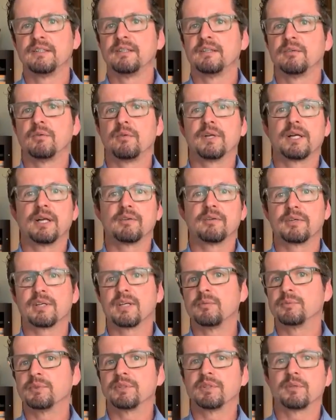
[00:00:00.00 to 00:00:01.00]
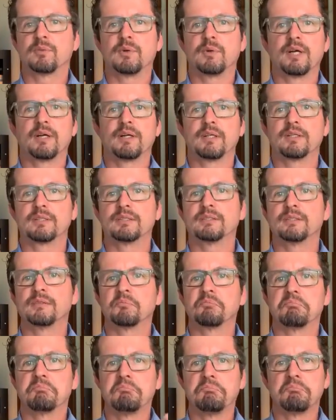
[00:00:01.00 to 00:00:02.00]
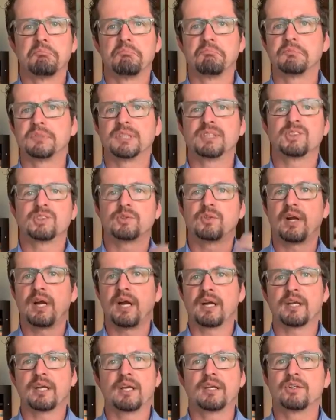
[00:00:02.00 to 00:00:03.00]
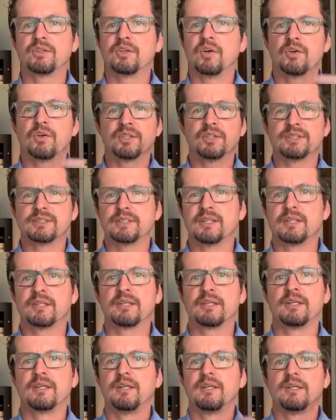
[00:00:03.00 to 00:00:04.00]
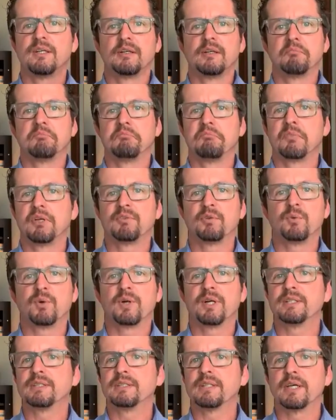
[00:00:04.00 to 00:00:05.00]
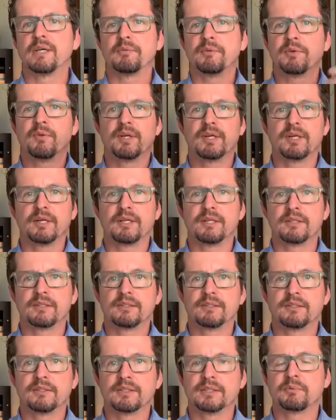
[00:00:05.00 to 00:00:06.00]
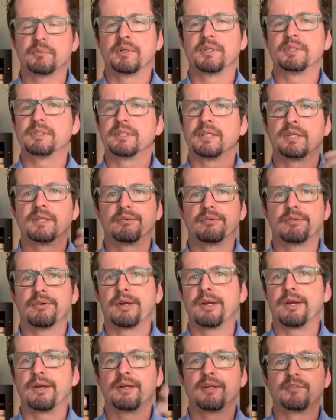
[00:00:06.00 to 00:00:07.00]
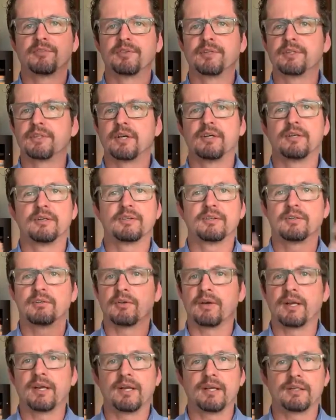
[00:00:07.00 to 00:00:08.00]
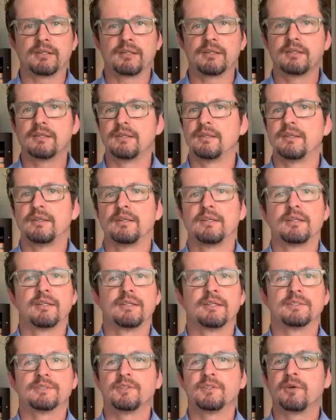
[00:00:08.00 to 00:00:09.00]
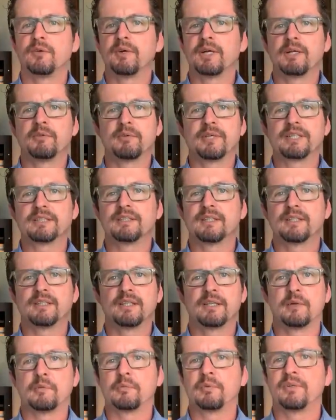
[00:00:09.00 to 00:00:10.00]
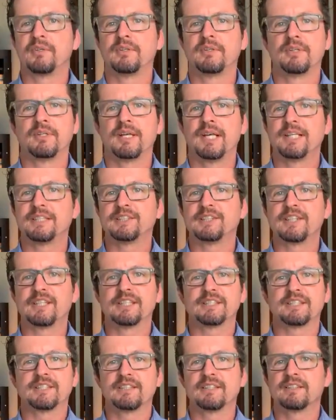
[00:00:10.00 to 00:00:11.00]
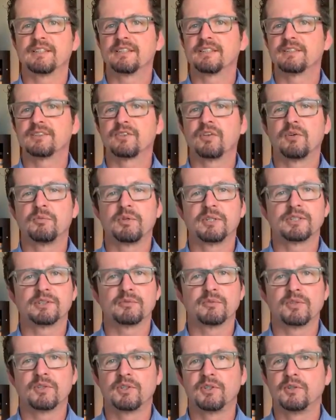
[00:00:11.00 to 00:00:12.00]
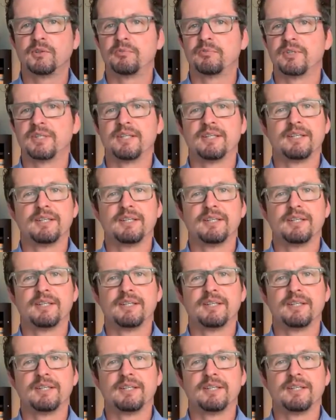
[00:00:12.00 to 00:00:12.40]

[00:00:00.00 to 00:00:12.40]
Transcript: whatever comes in your awareness, just track it, notice it. If you want to tell me what you're experiencing, great. If you don't, great. There's no way to mess it up. It's just so much room.